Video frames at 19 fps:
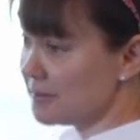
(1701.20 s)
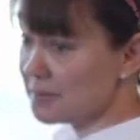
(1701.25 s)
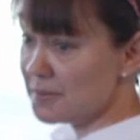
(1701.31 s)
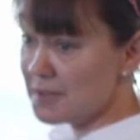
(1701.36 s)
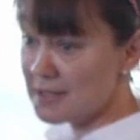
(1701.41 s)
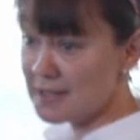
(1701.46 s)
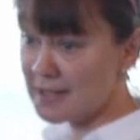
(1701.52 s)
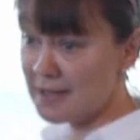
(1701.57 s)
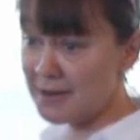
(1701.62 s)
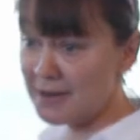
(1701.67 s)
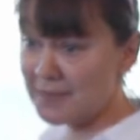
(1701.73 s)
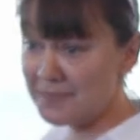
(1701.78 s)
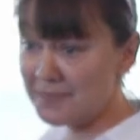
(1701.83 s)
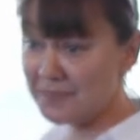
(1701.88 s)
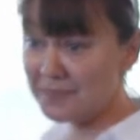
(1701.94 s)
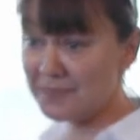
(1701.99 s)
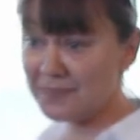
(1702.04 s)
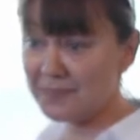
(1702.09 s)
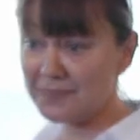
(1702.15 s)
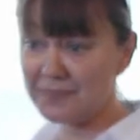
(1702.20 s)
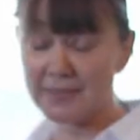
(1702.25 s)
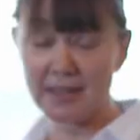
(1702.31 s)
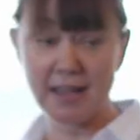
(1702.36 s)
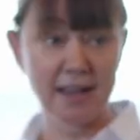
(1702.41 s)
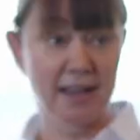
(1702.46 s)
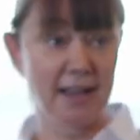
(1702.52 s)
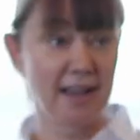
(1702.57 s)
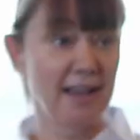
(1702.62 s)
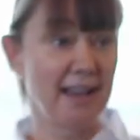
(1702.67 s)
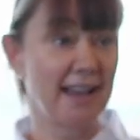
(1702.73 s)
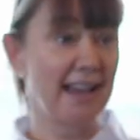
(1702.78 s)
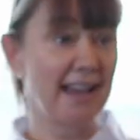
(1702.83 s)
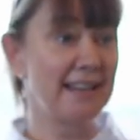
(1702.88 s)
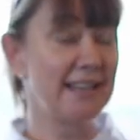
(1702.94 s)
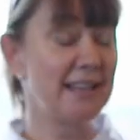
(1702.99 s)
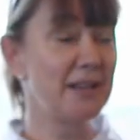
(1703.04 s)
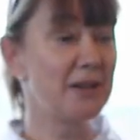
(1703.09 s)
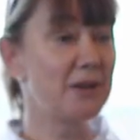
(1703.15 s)
was there.
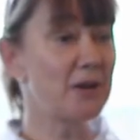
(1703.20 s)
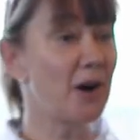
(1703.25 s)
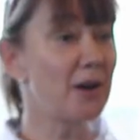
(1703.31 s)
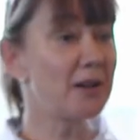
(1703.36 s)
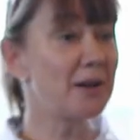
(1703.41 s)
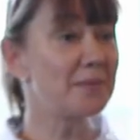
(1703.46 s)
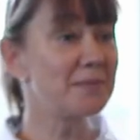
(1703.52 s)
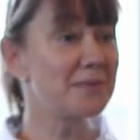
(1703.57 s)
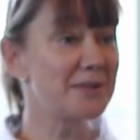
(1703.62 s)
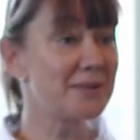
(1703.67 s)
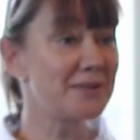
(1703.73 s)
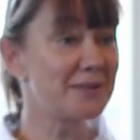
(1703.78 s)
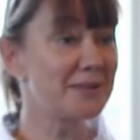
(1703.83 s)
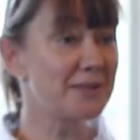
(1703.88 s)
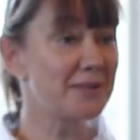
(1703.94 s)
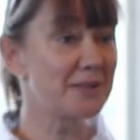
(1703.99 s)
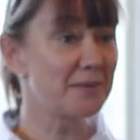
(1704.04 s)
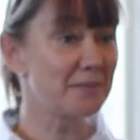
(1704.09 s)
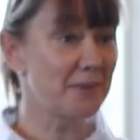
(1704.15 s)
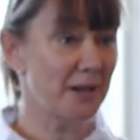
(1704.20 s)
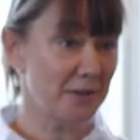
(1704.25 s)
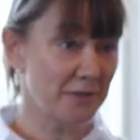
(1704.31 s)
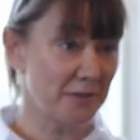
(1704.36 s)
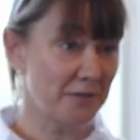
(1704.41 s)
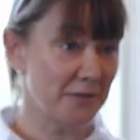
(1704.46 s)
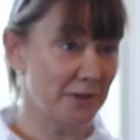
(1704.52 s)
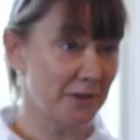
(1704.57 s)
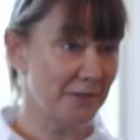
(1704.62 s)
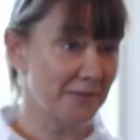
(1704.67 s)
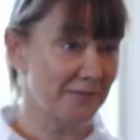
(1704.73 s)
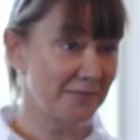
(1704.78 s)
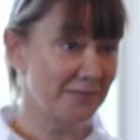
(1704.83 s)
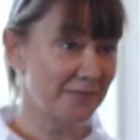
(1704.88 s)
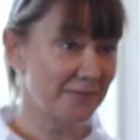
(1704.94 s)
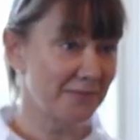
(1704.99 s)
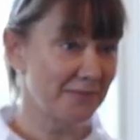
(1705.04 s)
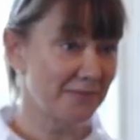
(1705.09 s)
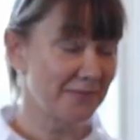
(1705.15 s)
And he got up to the microphone.
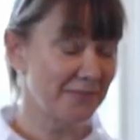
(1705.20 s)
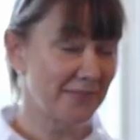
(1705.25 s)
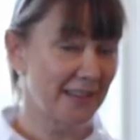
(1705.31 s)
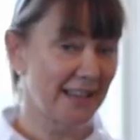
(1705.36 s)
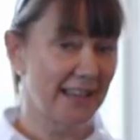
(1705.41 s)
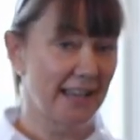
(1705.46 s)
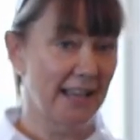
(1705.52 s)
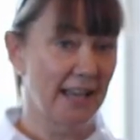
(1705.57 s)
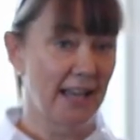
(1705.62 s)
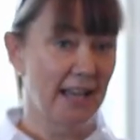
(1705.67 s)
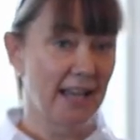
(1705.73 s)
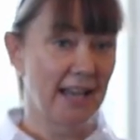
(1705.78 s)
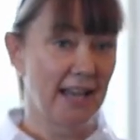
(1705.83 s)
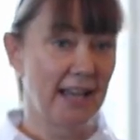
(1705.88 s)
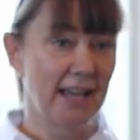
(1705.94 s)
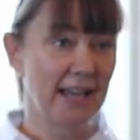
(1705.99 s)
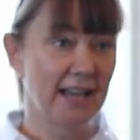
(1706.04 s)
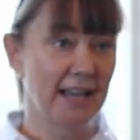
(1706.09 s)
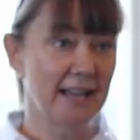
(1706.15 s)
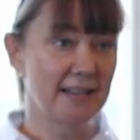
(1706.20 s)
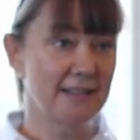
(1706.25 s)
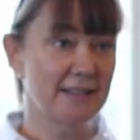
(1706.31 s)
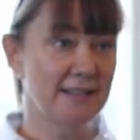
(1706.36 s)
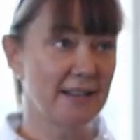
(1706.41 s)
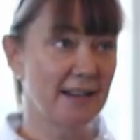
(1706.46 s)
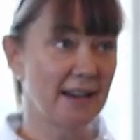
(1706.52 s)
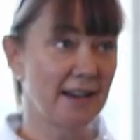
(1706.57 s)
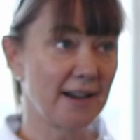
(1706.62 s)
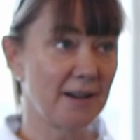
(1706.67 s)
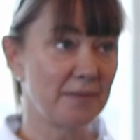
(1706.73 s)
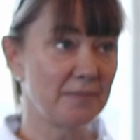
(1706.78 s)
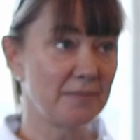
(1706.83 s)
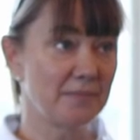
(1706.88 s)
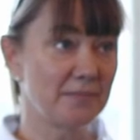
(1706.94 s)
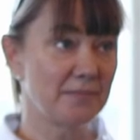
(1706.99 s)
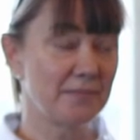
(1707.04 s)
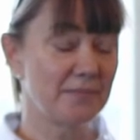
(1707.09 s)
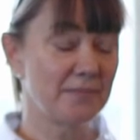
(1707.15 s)

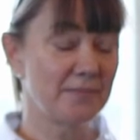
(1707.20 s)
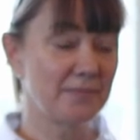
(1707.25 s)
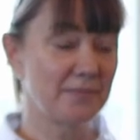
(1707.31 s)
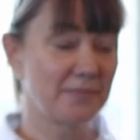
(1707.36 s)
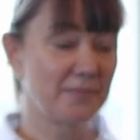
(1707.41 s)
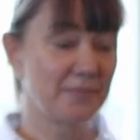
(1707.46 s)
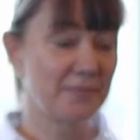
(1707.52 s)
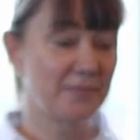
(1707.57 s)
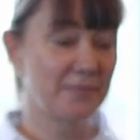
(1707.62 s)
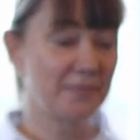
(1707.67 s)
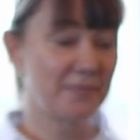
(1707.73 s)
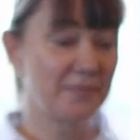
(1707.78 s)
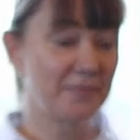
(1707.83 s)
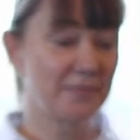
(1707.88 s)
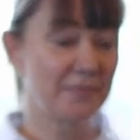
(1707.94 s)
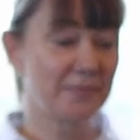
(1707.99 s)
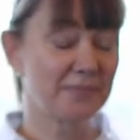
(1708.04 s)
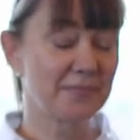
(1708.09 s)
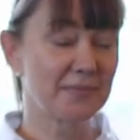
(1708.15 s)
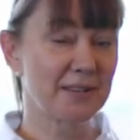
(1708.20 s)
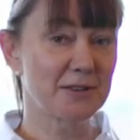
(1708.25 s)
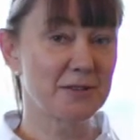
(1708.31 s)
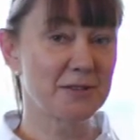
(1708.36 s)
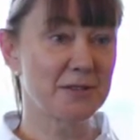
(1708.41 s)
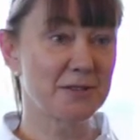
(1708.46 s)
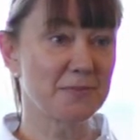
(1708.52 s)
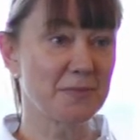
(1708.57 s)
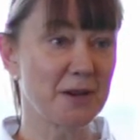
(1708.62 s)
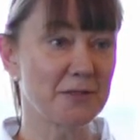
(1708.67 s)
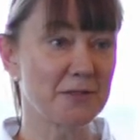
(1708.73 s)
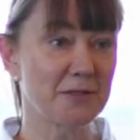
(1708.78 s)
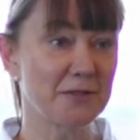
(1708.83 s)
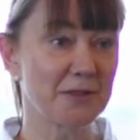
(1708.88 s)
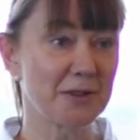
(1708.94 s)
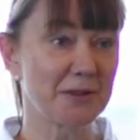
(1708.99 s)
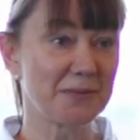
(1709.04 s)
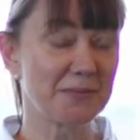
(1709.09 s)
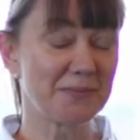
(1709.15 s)
And here's his
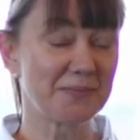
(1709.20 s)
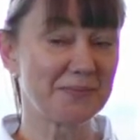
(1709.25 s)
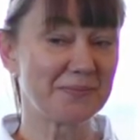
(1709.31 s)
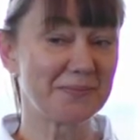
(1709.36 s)
microphone.